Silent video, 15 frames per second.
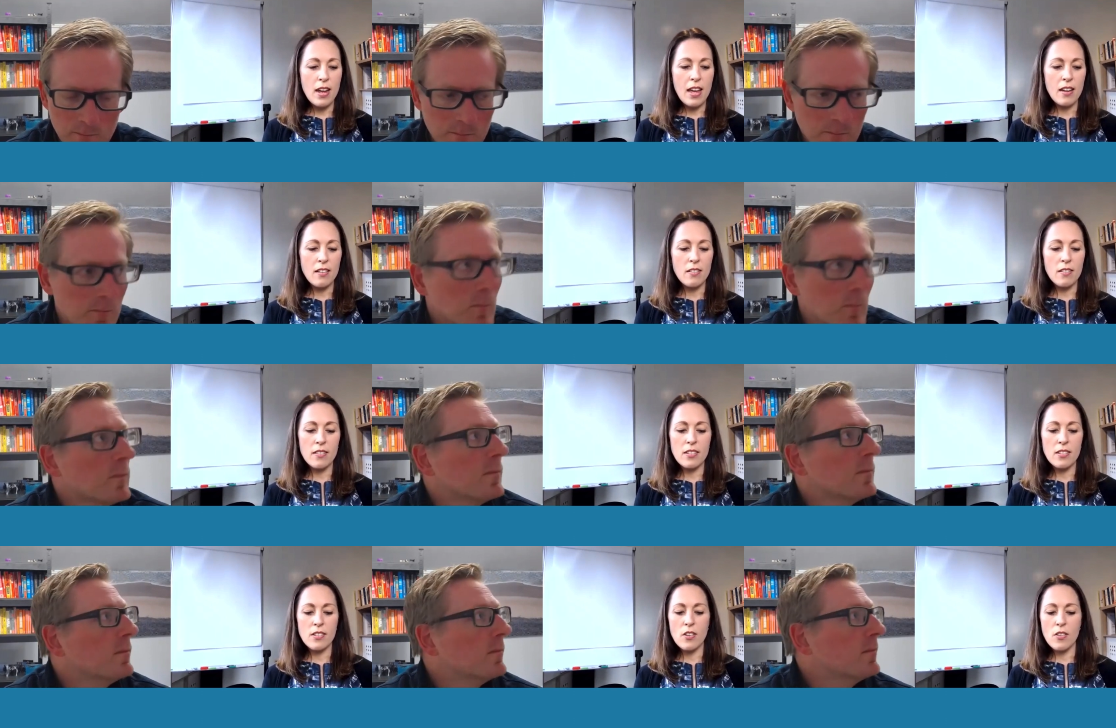Speaker 1: and,
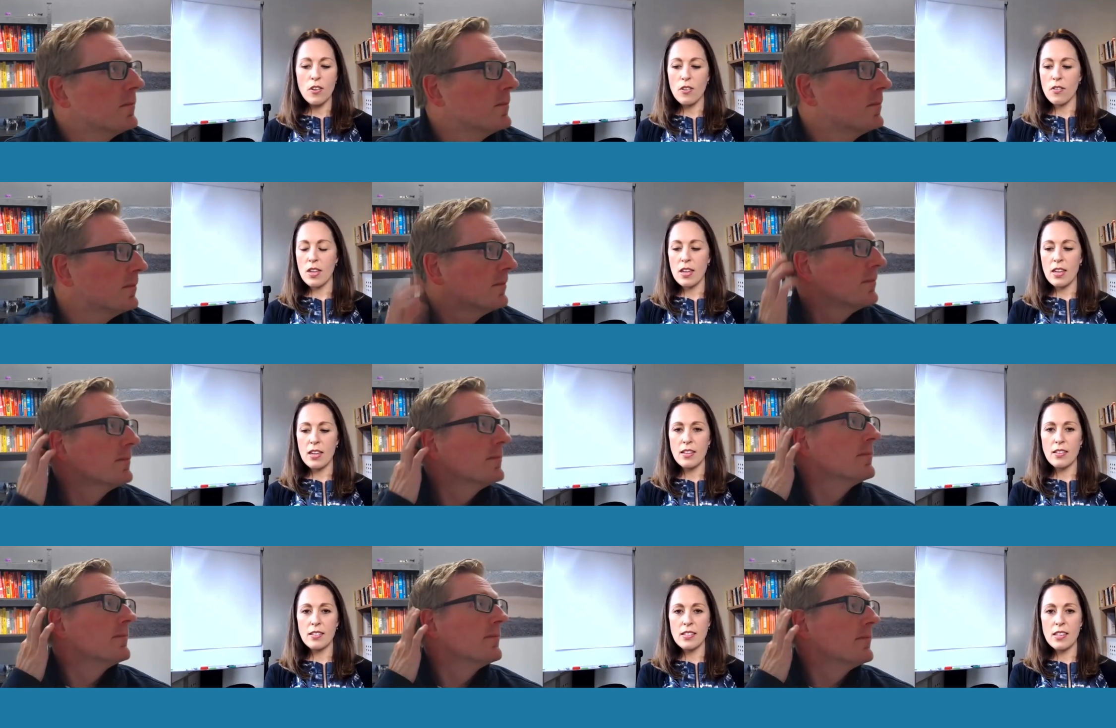you know,
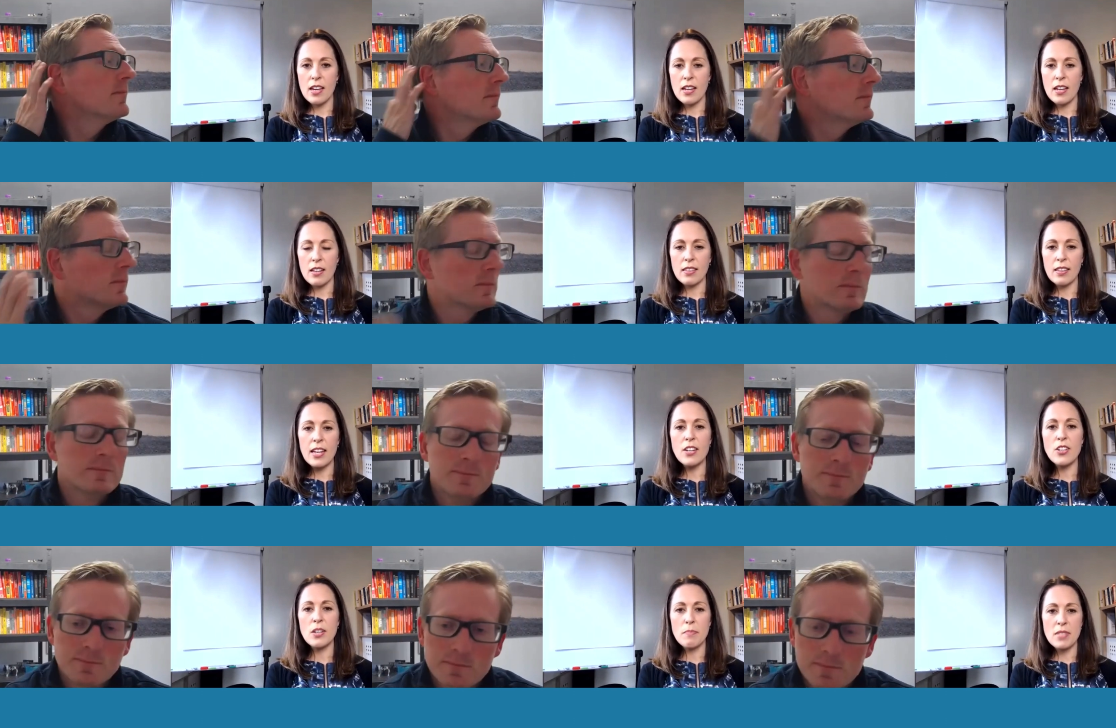is that
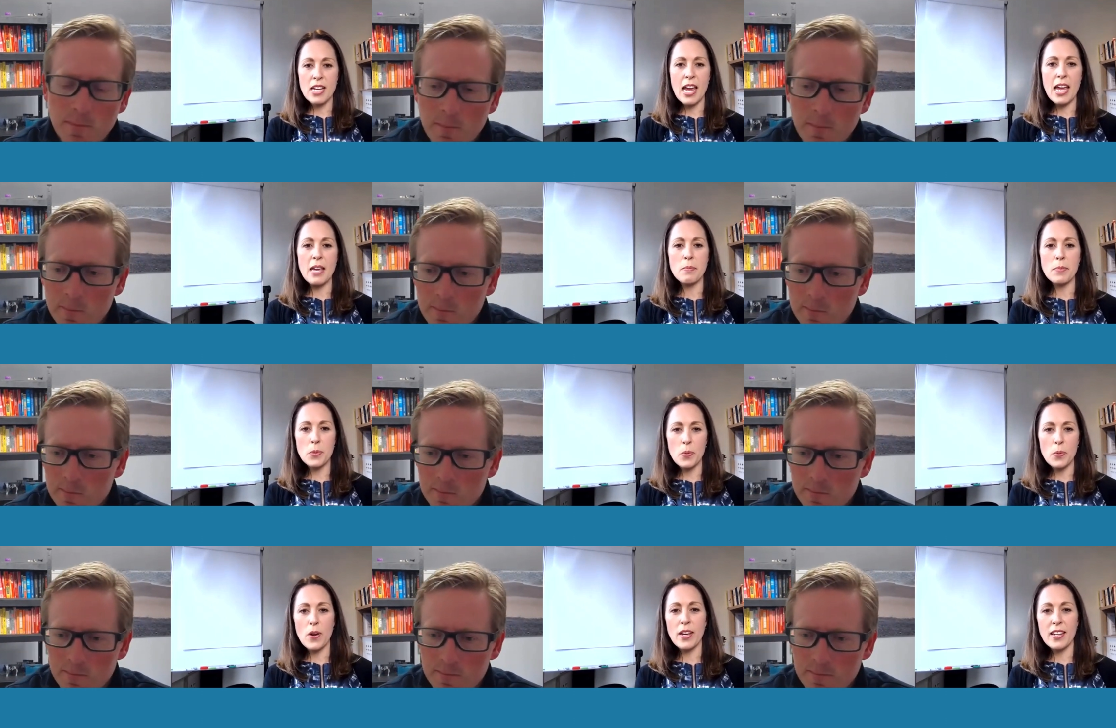leadership teams
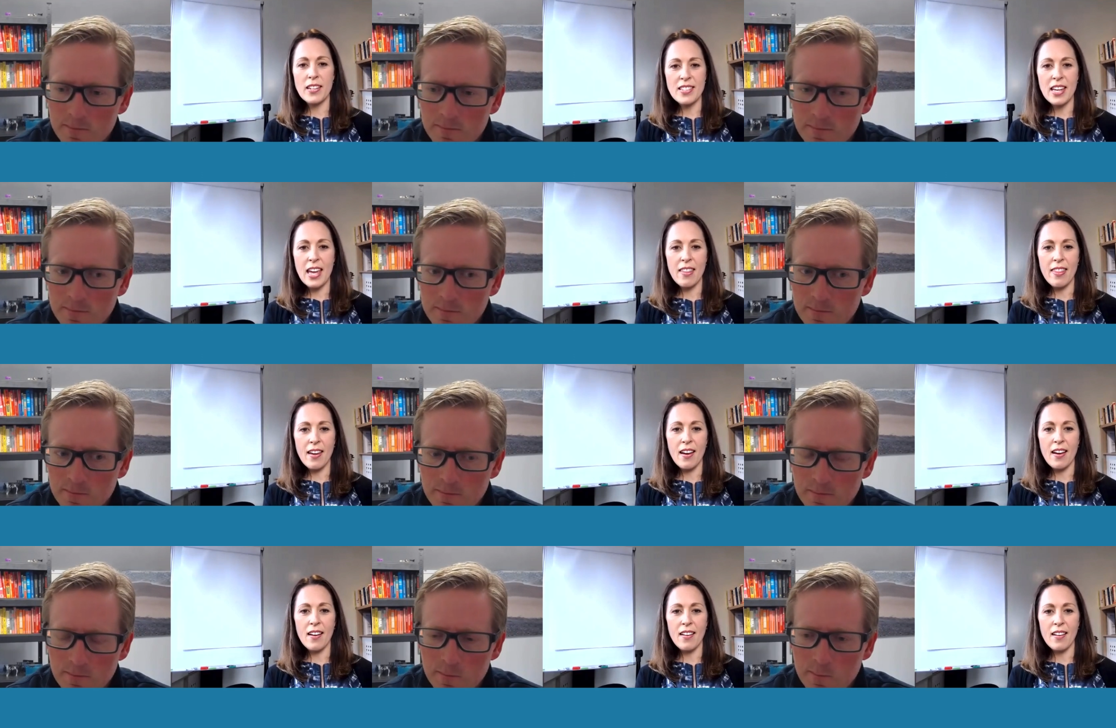working
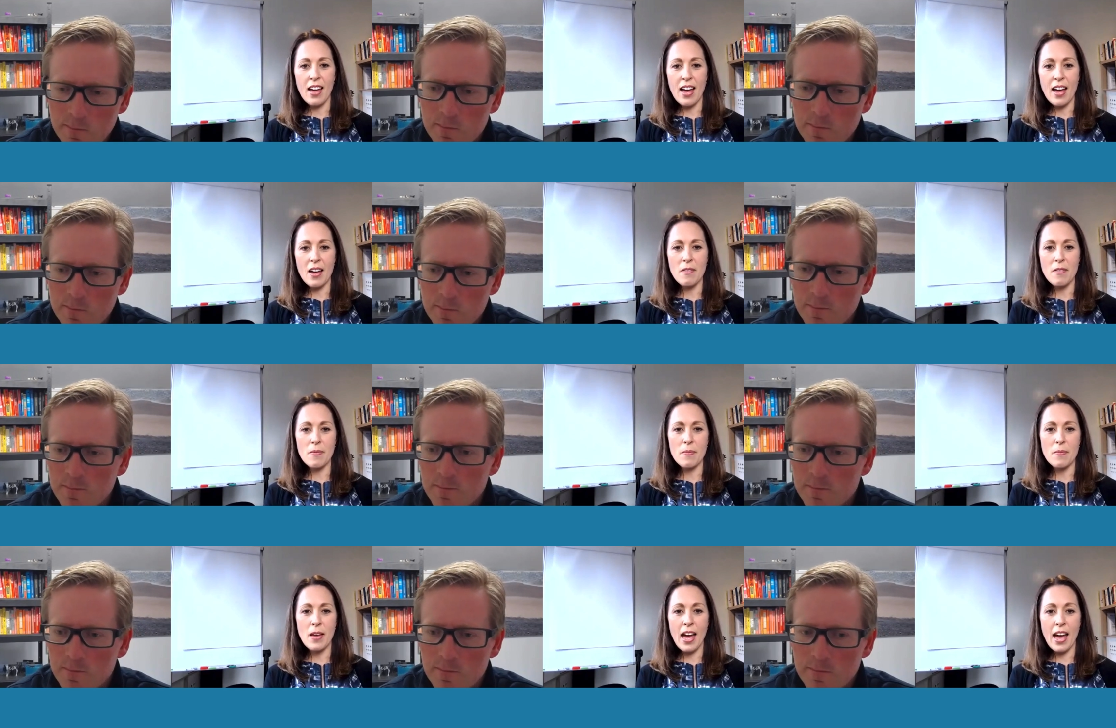together
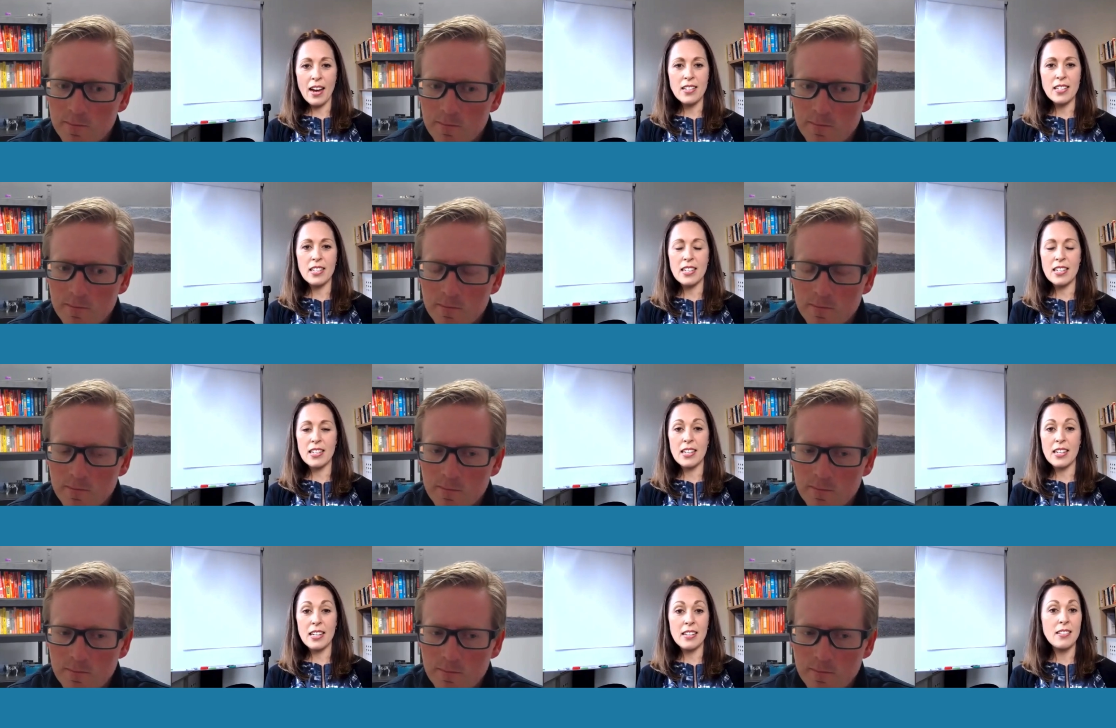um, actually
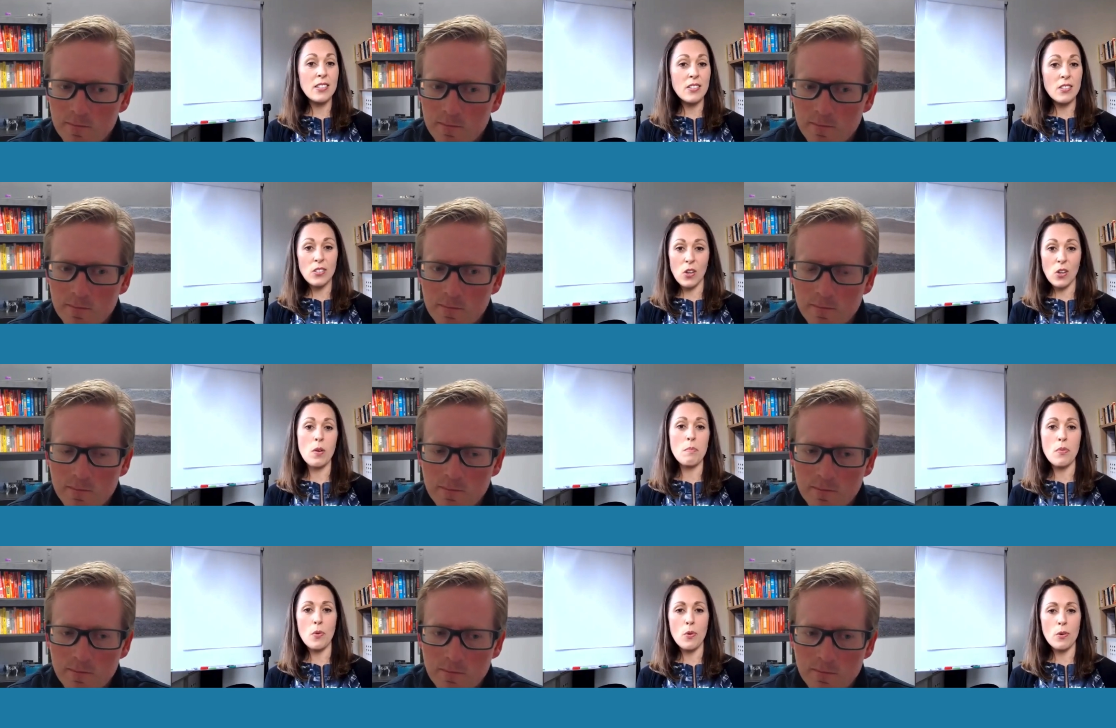is so
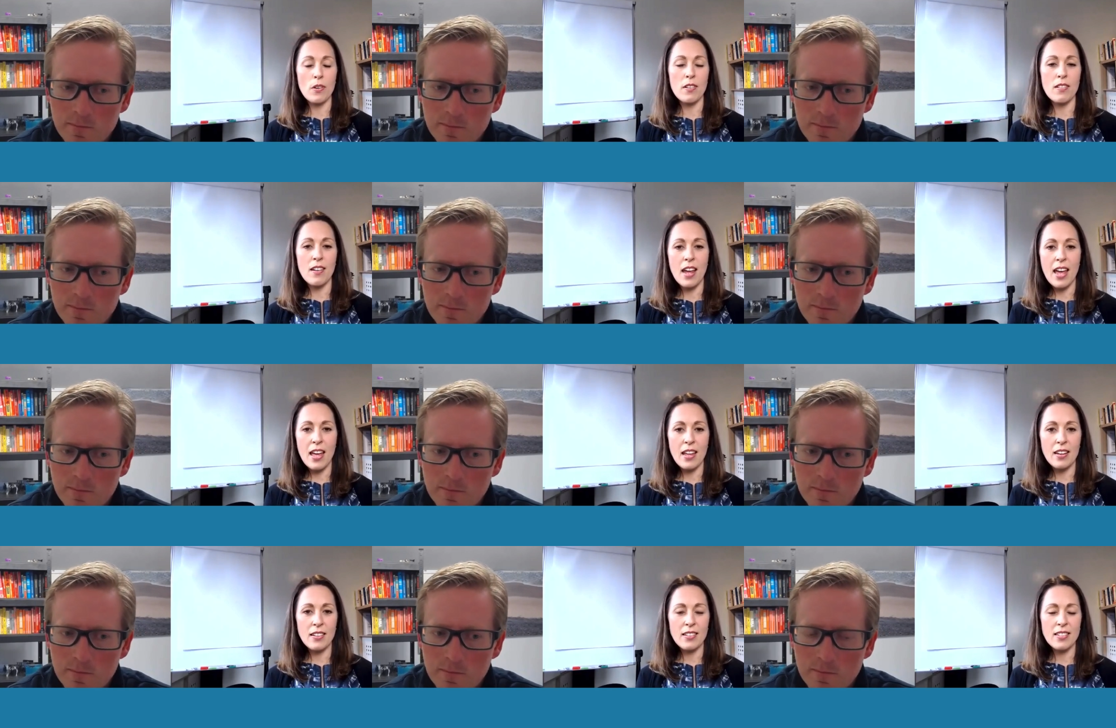important
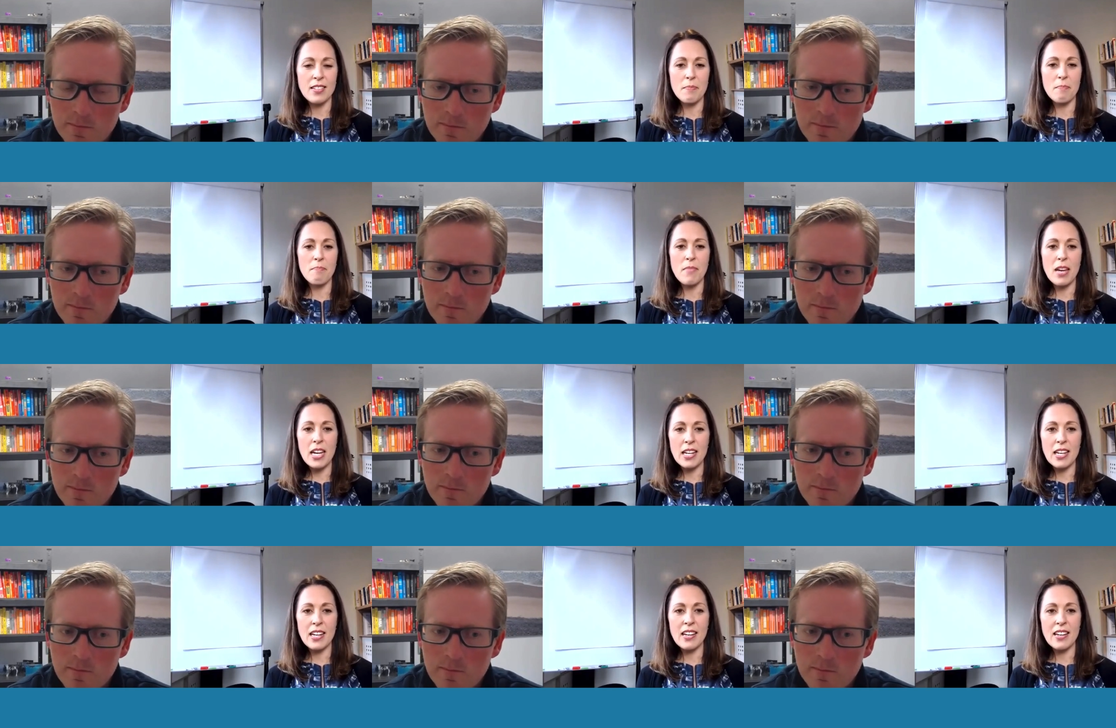and
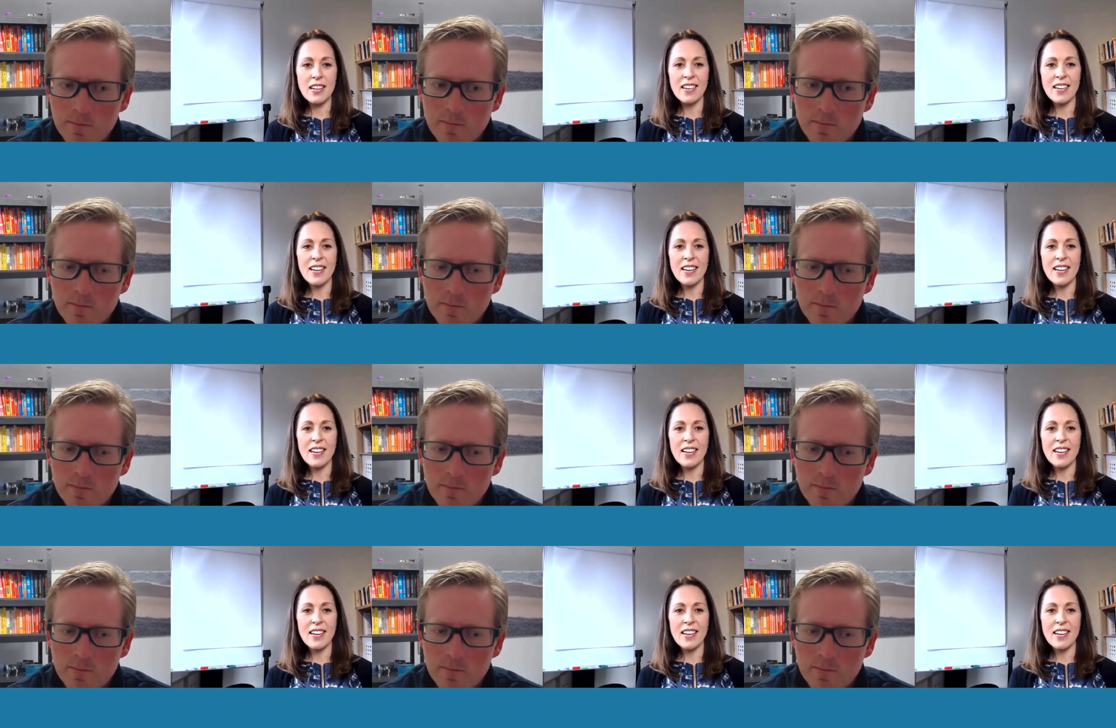meeting